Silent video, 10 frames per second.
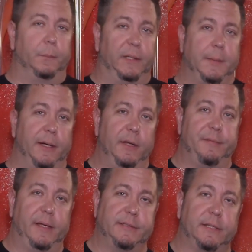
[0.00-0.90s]
Bloody Mary
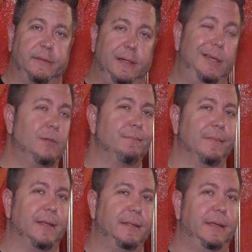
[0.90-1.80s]
fans out there,
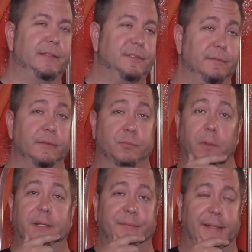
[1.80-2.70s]
it's
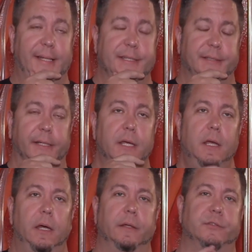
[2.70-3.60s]
really fantastic.
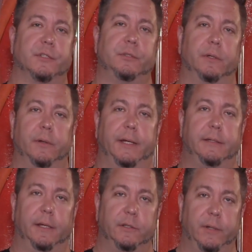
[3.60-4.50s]
There's also a great
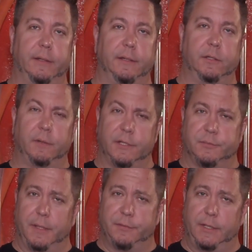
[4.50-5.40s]
drink that you
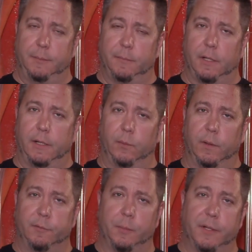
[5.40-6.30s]
guys may have seen on
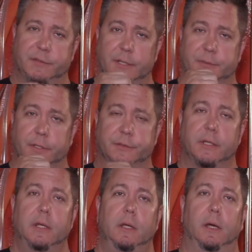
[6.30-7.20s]
one of our previous episodes.
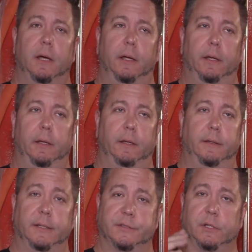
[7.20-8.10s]

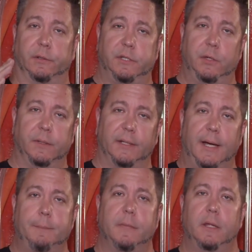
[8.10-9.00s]
It's called Cue the
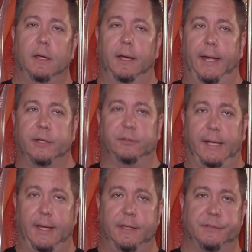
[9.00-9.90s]
Lime. Actually
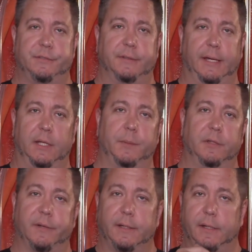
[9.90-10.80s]
has the
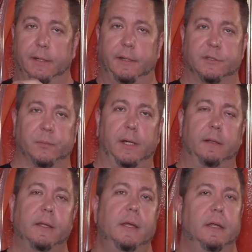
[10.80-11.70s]
jalapeno vodka in it as
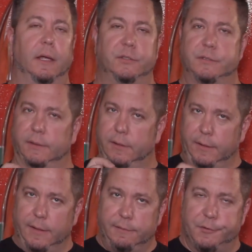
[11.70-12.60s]
well. Just a
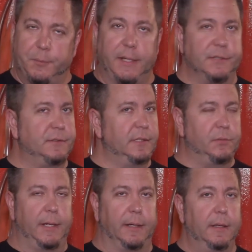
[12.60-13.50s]
little hint of spice.
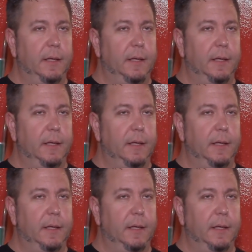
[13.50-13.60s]
He's right.